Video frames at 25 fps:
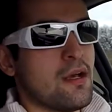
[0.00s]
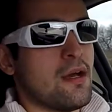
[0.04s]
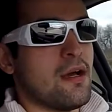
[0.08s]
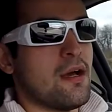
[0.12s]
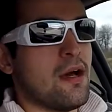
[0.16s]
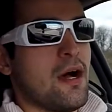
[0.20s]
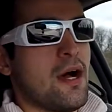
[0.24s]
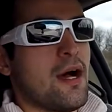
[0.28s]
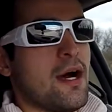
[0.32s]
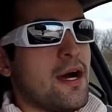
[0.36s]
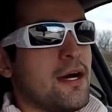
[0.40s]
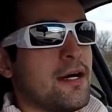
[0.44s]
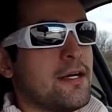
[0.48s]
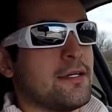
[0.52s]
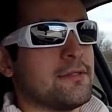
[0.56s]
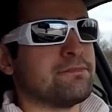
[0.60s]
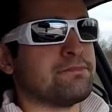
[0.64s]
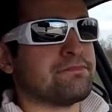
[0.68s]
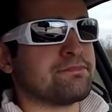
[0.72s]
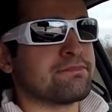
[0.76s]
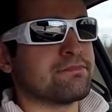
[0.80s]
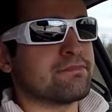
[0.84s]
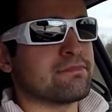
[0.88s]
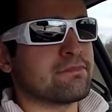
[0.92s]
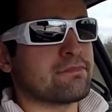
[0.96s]
um,
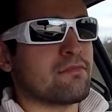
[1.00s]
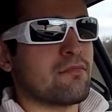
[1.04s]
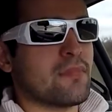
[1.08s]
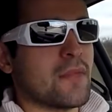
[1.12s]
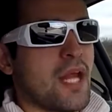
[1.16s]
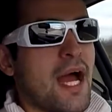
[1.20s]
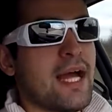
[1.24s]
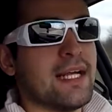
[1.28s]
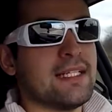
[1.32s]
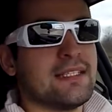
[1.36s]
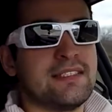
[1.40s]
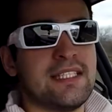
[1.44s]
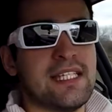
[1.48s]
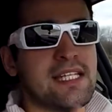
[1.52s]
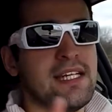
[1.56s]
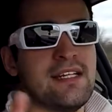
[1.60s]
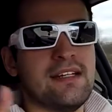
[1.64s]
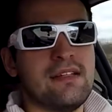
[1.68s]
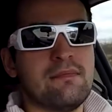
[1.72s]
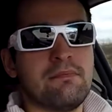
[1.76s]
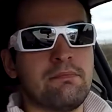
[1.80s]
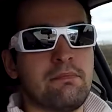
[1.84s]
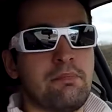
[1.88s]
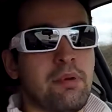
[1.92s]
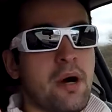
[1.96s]
I
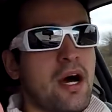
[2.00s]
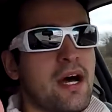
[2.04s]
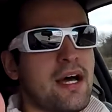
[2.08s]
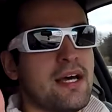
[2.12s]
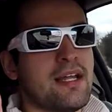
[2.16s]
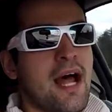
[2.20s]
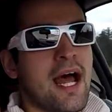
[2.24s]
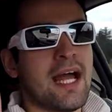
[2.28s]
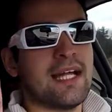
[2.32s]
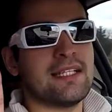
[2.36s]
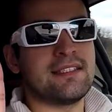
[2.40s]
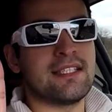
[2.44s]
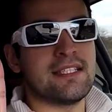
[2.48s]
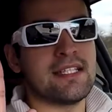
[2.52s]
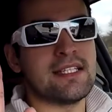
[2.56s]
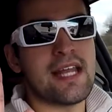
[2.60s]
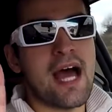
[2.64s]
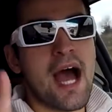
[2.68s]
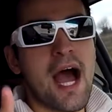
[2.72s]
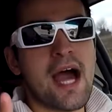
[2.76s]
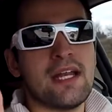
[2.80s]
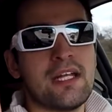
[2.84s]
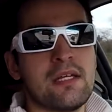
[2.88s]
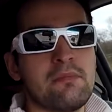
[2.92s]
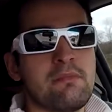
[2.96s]
didn't, but I did
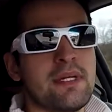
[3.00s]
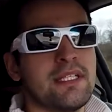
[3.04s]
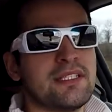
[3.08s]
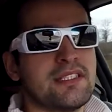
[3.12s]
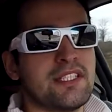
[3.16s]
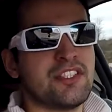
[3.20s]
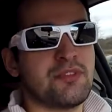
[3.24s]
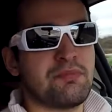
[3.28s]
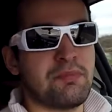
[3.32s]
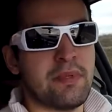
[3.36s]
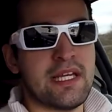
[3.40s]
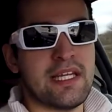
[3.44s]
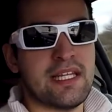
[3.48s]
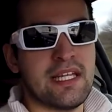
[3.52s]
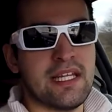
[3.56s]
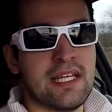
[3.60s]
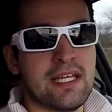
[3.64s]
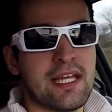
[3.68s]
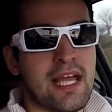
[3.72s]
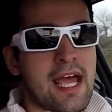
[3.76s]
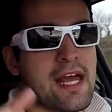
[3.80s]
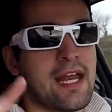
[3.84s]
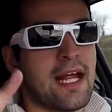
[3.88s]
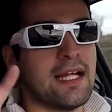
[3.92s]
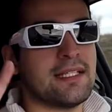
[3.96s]
not admit to
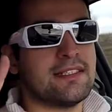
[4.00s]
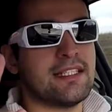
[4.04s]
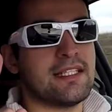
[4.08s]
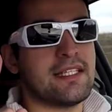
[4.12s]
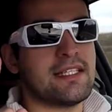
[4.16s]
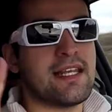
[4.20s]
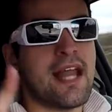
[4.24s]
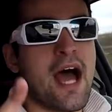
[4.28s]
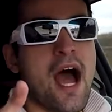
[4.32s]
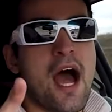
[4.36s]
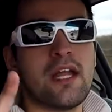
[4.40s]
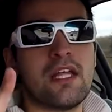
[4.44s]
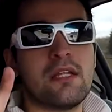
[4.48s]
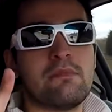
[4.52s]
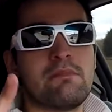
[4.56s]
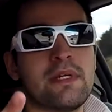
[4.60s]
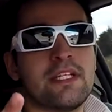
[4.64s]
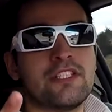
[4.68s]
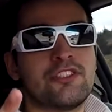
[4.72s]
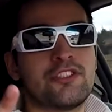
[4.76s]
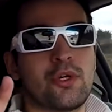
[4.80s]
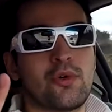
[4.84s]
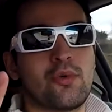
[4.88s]
speeding and I did not admit to